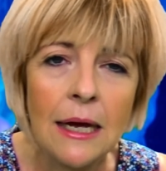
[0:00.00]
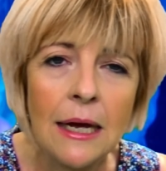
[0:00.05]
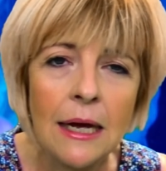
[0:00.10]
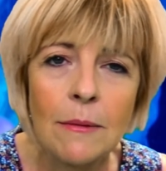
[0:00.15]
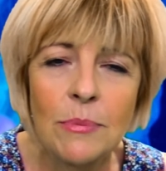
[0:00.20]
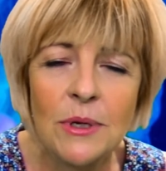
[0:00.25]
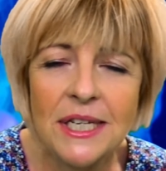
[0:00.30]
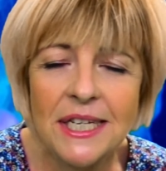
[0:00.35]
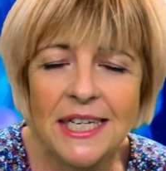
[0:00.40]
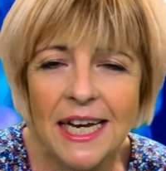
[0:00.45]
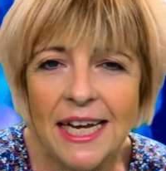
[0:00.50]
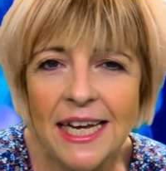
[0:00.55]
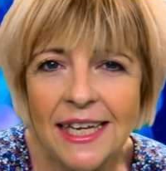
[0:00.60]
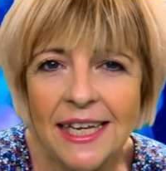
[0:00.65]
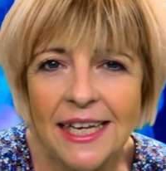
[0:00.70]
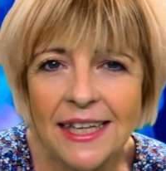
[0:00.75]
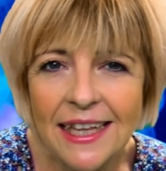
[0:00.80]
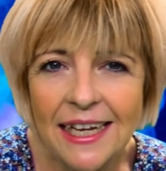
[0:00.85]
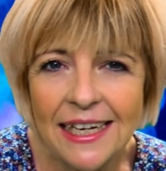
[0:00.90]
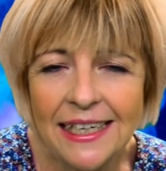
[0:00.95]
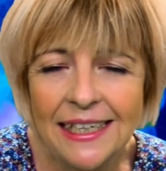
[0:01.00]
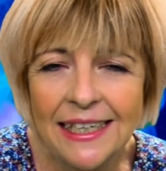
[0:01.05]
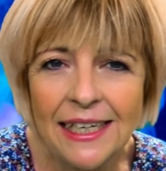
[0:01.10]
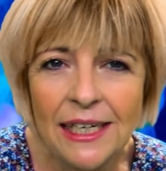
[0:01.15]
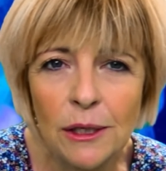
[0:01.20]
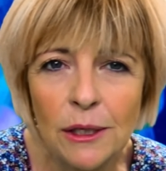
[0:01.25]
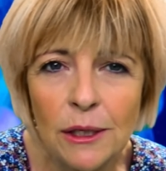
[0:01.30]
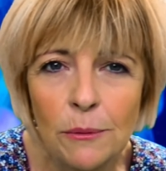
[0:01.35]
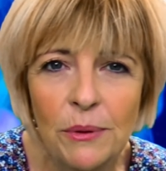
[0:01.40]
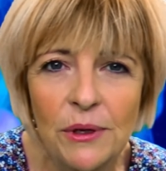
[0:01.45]
But take that
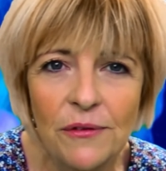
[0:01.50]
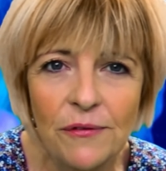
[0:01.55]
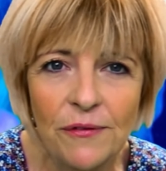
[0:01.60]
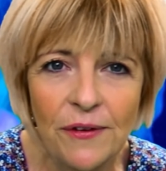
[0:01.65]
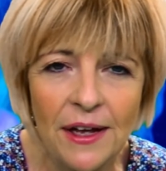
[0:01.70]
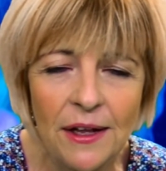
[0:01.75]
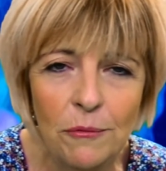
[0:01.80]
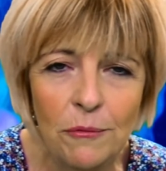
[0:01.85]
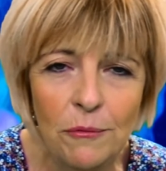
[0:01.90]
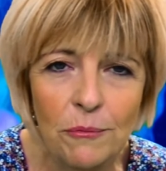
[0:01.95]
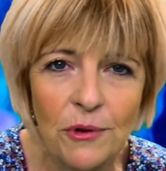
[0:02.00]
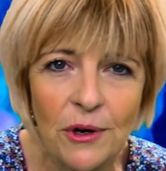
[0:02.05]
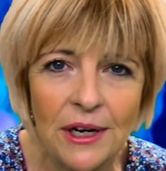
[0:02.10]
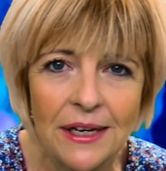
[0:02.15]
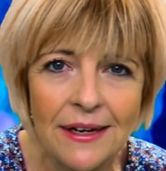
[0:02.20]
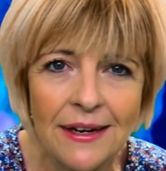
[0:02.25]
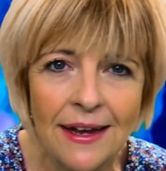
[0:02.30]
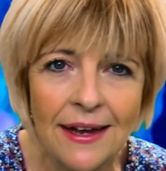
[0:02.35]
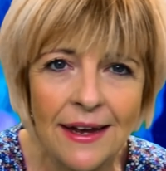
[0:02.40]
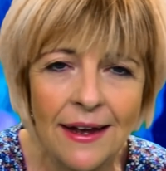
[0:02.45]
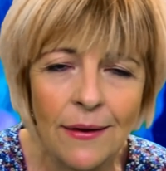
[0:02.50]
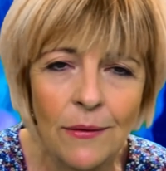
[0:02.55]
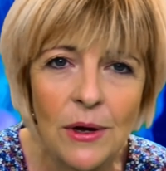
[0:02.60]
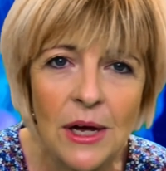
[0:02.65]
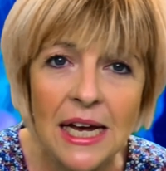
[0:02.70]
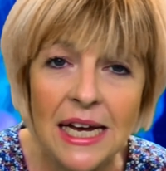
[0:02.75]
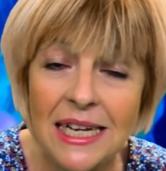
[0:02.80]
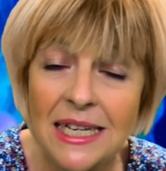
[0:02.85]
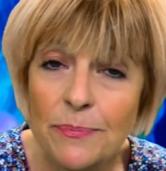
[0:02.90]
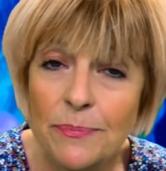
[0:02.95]
little bit of help right now.
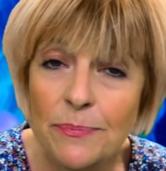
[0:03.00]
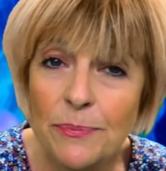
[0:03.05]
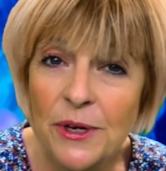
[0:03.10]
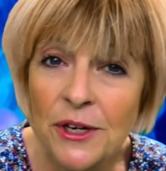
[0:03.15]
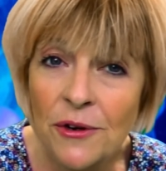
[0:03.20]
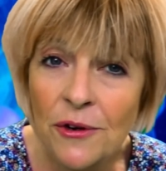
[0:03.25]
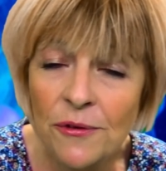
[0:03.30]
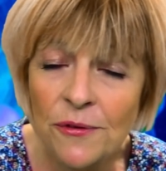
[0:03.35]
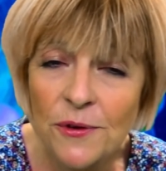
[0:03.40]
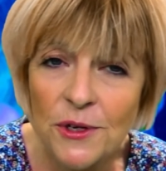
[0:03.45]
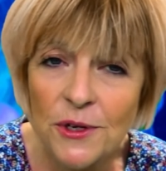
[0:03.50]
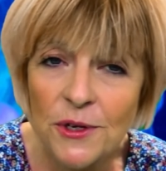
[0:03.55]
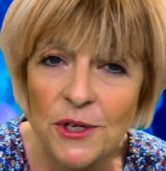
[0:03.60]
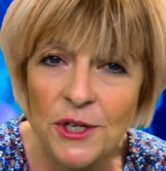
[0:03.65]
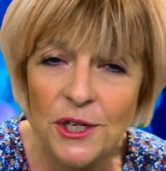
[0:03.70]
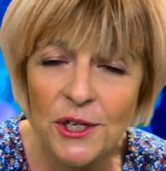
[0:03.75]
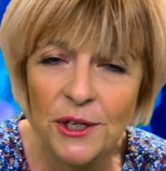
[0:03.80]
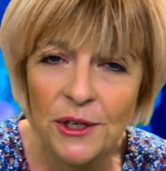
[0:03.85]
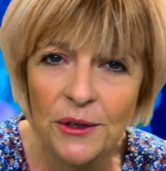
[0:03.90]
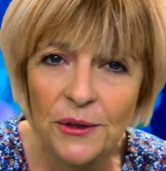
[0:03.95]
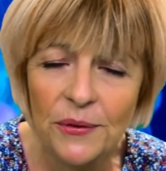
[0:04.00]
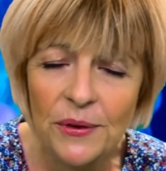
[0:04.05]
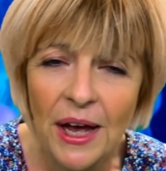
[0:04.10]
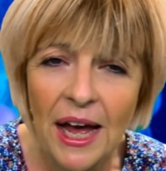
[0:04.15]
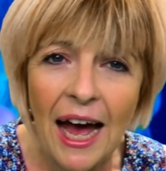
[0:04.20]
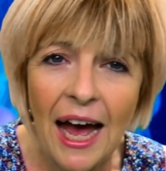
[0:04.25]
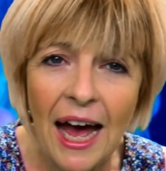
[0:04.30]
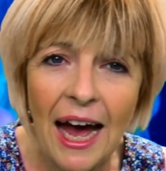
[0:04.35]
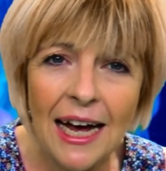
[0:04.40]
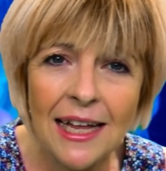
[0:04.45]
It's been offered to you.
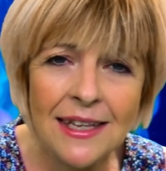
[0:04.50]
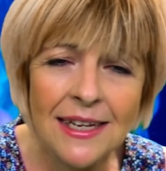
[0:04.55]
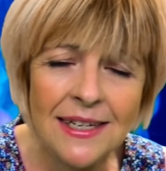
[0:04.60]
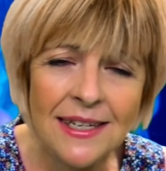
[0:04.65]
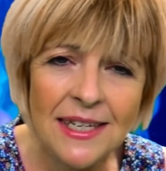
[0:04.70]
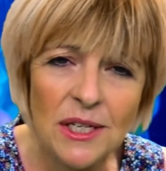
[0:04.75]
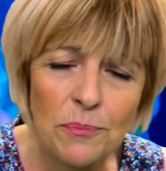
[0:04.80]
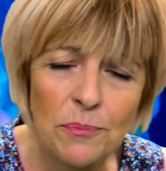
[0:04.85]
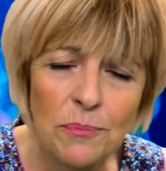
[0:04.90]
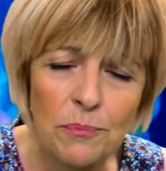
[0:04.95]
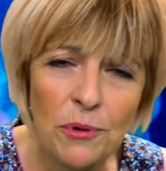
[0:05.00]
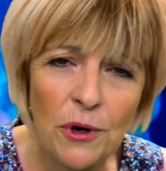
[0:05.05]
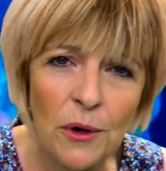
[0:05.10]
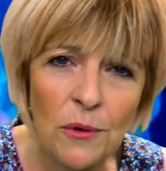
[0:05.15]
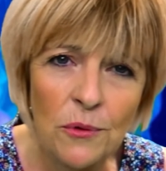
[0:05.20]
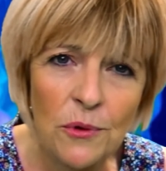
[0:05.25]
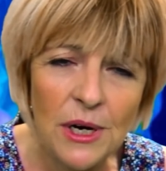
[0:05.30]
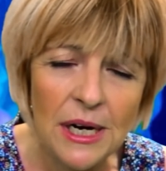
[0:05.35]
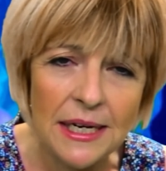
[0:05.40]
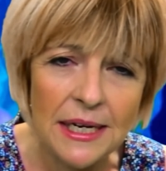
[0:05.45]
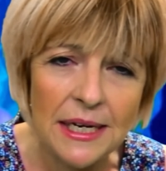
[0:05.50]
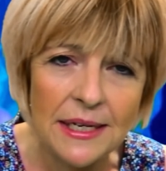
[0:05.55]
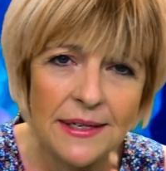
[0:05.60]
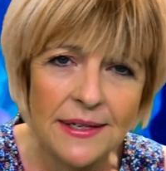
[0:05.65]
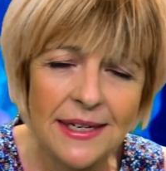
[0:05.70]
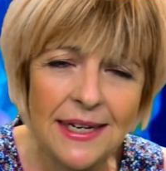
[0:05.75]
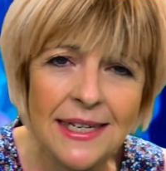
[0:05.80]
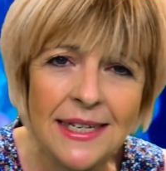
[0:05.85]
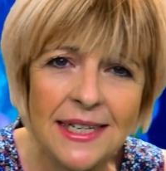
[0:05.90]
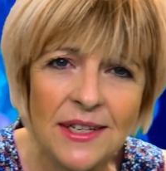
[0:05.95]
And this is
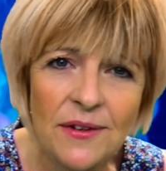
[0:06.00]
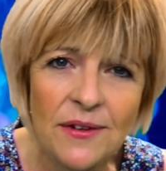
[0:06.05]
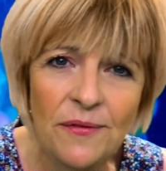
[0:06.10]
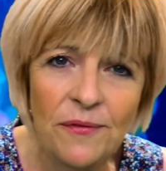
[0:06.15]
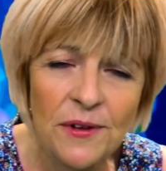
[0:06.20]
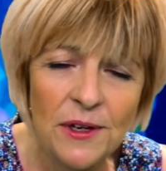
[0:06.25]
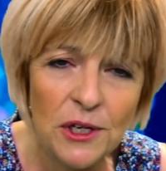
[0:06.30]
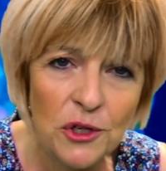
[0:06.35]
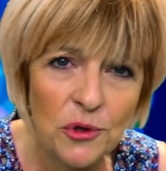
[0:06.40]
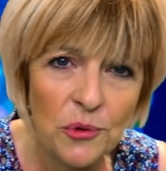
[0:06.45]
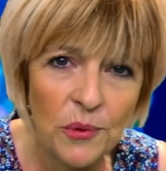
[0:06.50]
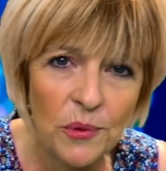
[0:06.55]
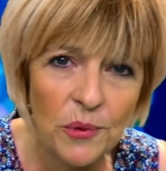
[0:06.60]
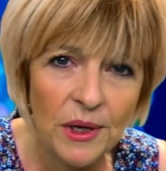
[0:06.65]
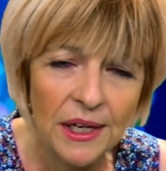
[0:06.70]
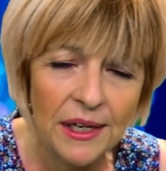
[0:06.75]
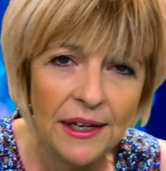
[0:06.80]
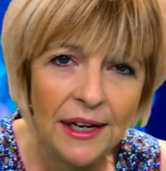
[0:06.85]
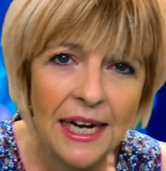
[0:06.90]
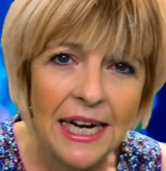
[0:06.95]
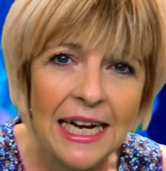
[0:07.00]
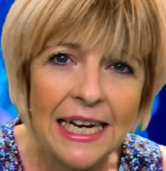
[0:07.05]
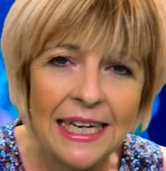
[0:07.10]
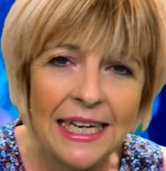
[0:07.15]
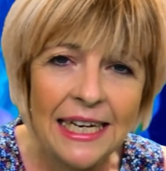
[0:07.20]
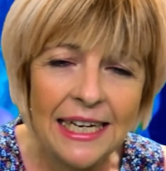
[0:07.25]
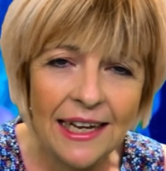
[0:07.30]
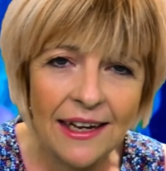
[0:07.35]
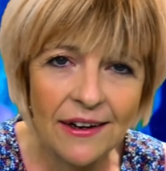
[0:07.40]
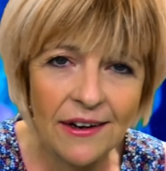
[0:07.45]
progress, it's a victory.
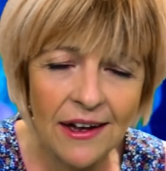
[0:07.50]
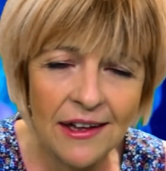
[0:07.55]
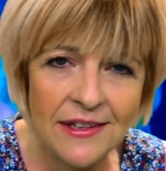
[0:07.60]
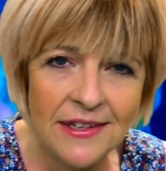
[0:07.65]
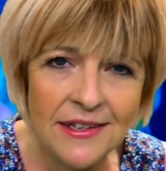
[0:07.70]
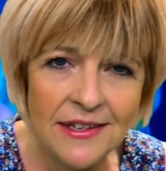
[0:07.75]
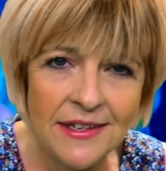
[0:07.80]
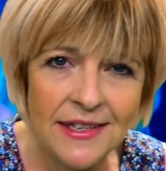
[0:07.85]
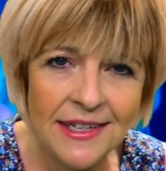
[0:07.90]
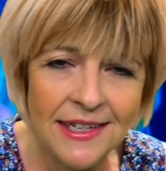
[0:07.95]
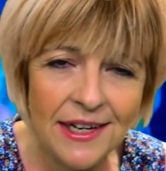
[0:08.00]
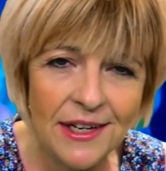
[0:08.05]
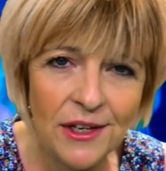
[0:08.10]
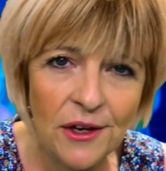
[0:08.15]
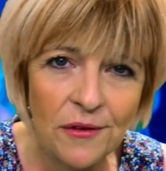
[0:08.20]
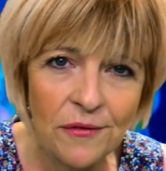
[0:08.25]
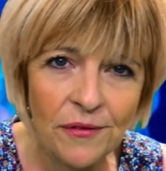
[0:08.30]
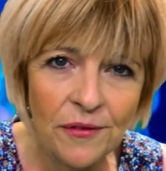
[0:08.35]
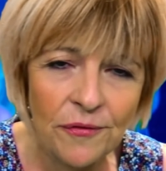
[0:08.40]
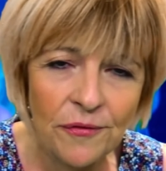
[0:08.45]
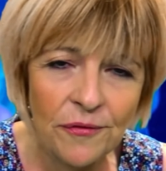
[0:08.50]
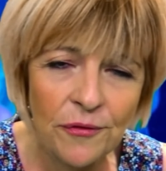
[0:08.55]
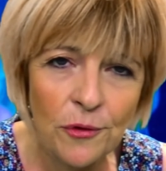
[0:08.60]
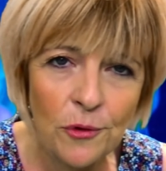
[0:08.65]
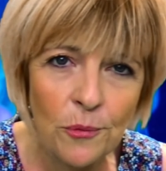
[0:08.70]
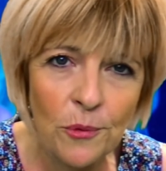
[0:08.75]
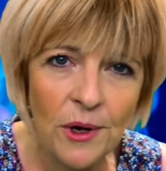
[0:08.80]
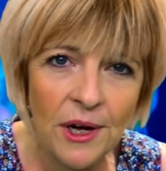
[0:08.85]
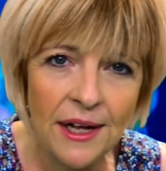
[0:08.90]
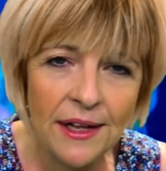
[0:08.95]
Let others take over for a
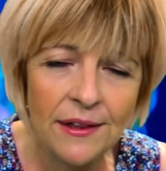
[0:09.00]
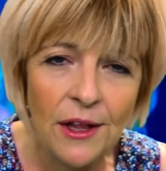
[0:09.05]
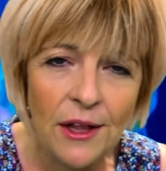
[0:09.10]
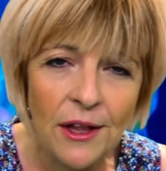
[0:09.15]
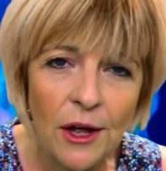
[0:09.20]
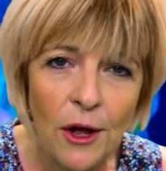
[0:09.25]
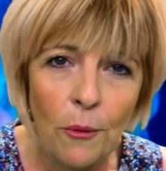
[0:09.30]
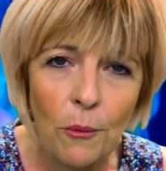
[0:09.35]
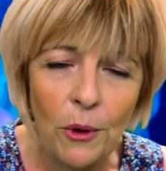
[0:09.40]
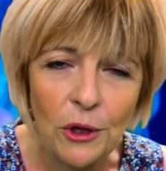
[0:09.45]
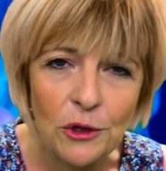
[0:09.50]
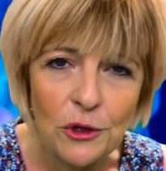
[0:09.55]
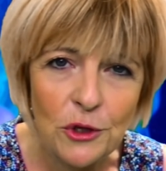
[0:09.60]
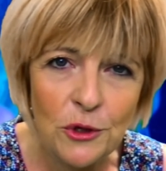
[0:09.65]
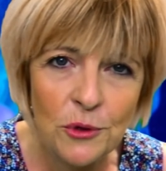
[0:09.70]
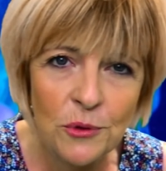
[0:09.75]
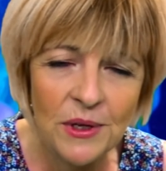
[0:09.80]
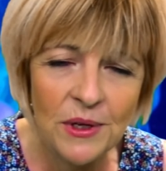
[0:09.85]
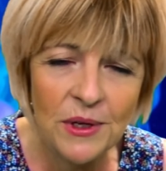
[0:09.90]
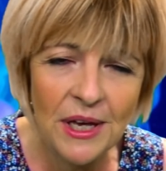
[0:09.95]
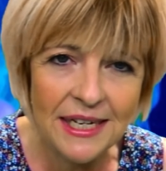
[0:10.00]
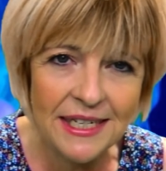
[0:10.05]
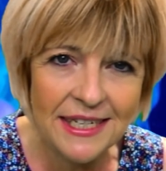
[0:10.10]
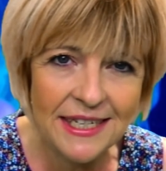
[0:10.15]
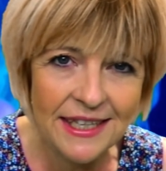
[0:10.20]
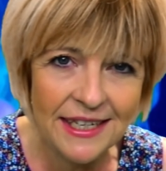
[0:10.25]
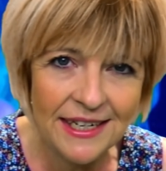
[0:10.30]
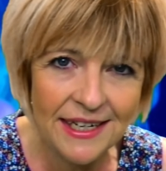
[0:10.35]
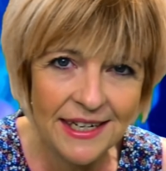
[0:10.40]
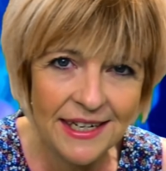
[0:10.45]
while while you get
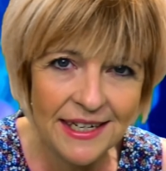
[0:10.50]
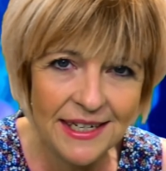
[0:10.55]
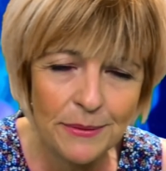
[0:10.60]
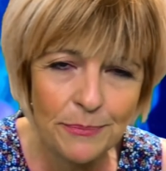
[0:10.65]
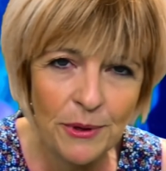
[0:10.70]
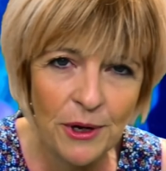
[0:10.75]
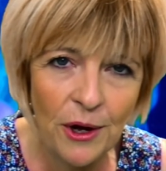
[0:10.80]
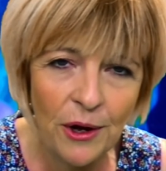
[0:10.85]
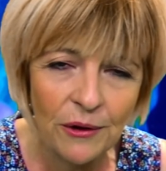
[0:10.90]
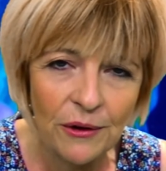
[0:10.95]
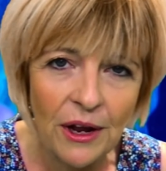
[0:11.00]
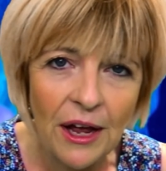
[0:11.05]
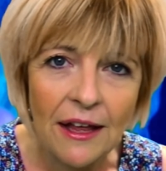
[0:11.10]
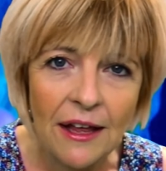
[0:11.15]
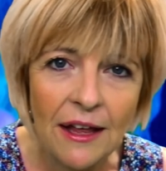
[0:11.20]
to the next part.